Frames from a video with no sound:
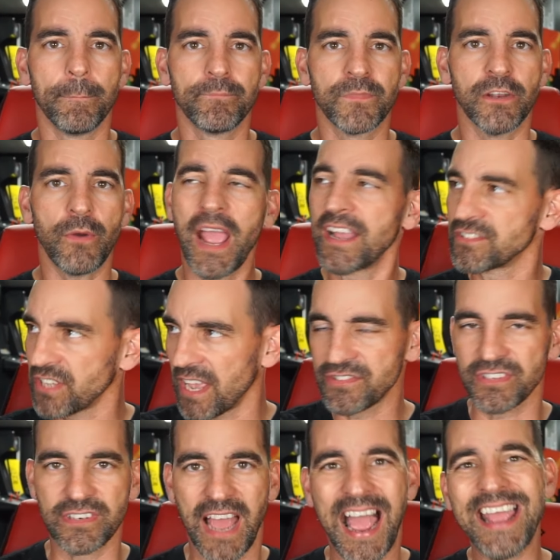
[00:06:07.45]
as
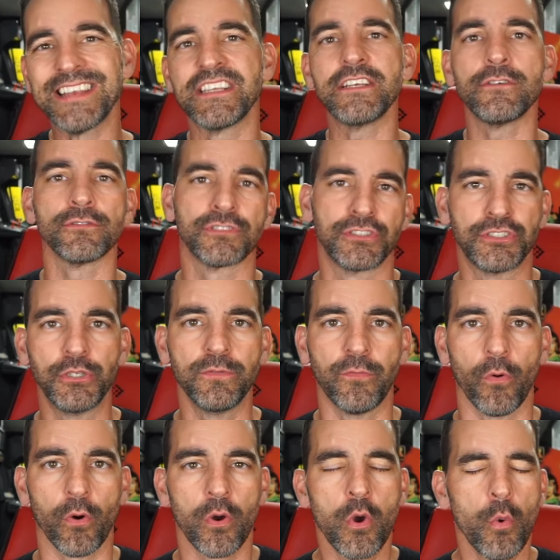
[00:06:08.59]
an ideal to shoot
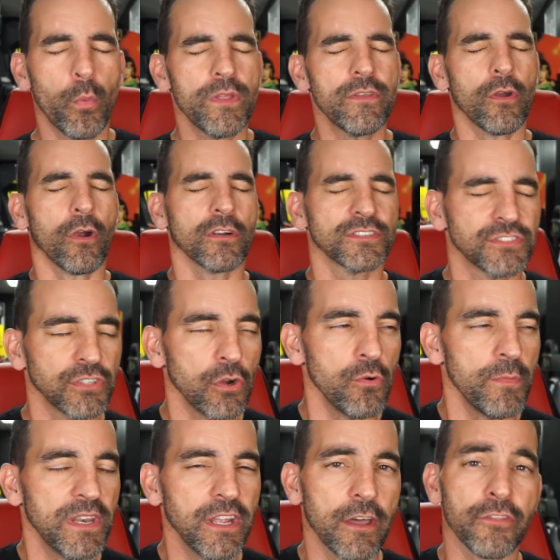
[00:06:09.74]
for, when there are so
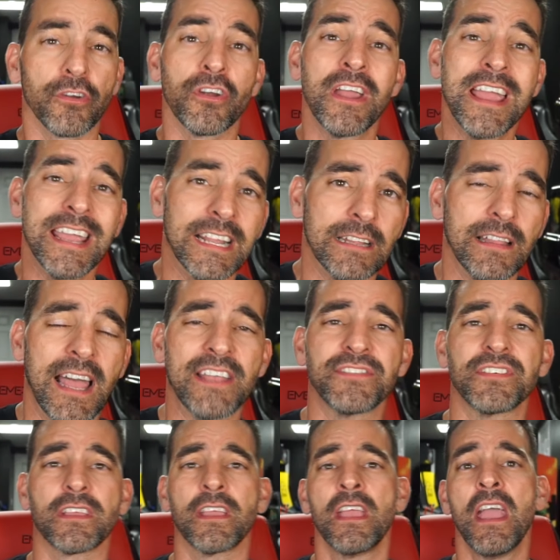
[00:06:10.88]
many other
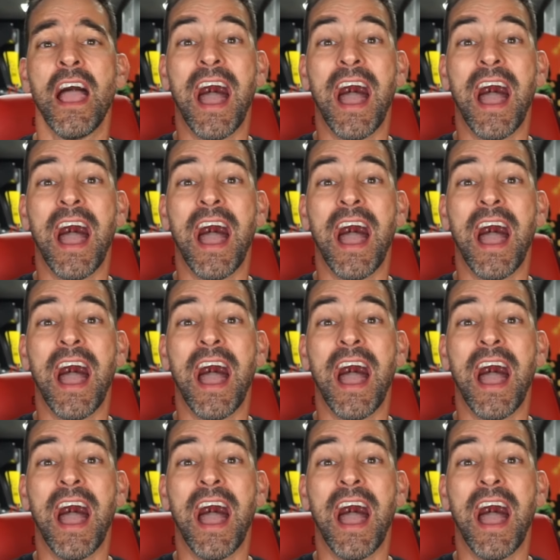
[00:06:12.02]
classic,